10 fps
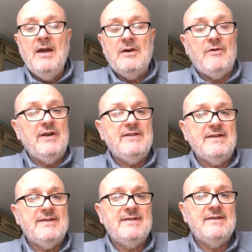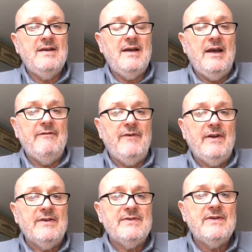crisis
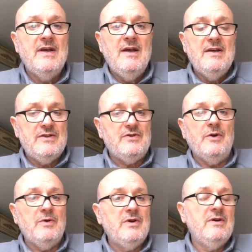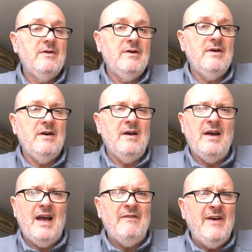funds, stroke
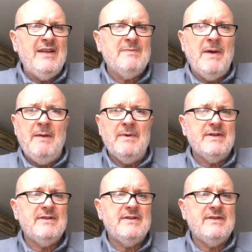advance payments.